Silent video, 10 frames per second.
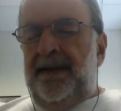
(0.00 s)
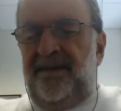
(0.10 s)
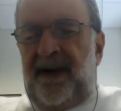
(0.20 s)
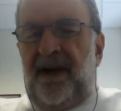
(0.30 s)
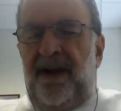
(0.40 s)

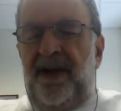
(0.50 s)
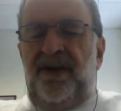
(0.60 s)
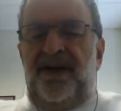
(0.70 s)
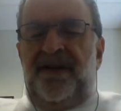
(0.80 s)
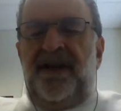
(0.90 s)
Very
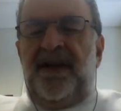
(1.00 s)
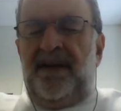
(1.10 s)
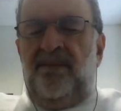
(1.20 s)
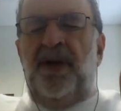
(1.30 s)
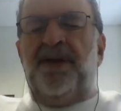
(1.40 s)
good
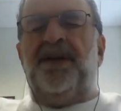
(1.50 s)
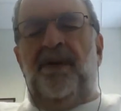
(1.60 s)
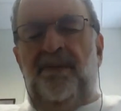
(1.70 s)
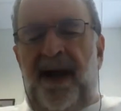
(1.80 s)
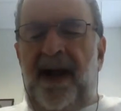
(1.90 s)

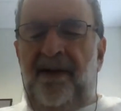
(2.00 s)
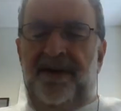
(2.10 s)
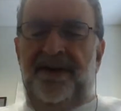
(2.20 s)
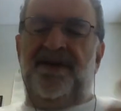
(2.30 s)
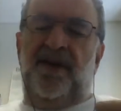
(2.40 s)
multiple
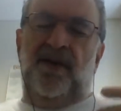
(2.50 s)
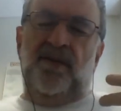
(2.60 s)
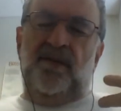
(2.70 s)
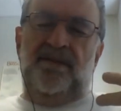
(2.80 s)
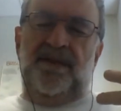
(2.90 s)
barriers.
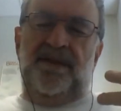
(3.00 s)
So